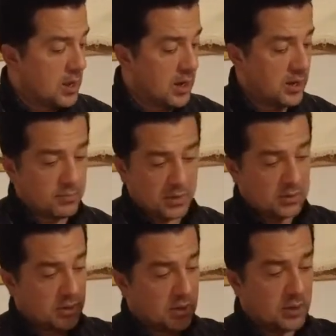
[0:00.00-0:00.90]
I've
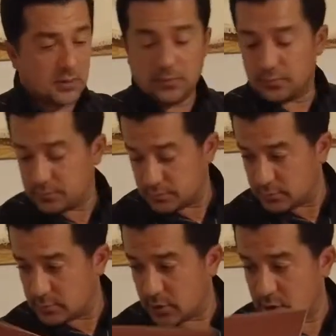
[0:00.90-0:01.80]
been
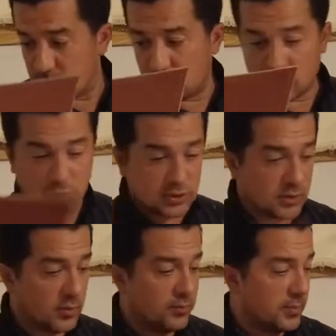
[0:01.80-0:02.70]
digging through
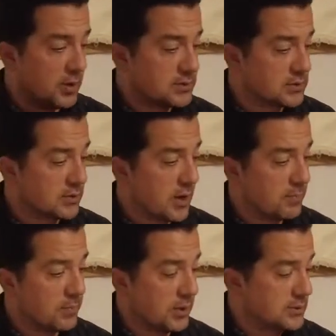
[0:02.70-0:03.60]
some of my
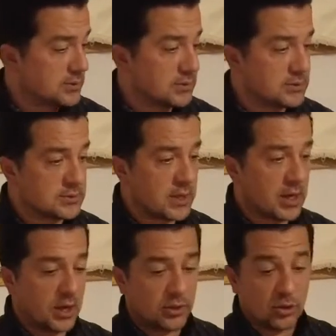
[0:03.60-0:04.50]
scrap pieces that
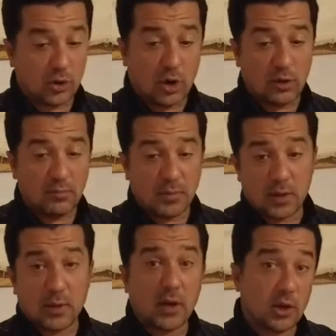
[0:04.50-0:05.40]
I thought
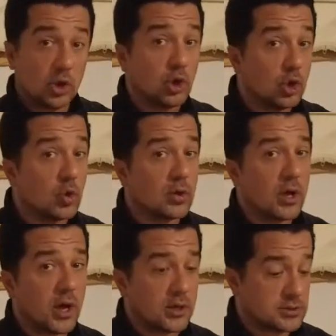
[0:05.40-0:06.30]
maybe I can
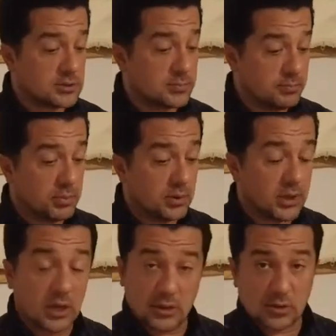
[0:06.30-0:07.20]
utilize
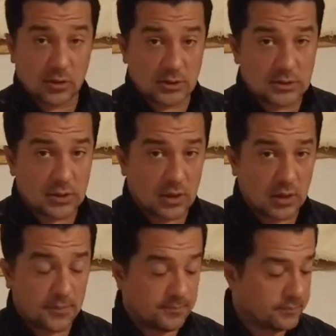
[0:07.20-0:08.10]
building into this
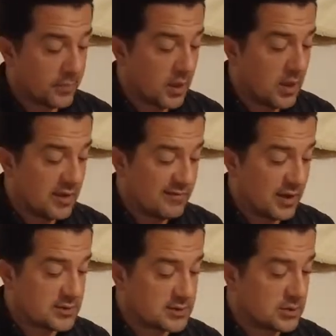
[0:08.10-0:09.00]

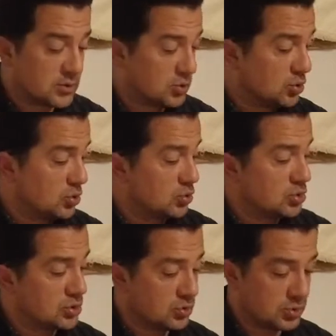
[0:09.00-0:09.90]
vest to
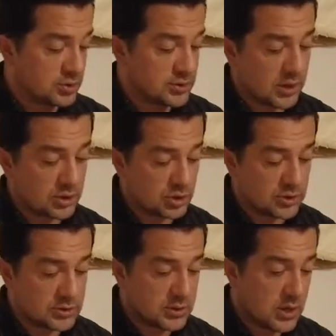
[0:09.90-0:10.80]
use certain
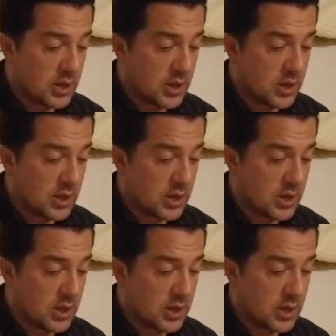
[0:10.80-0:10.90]
sections.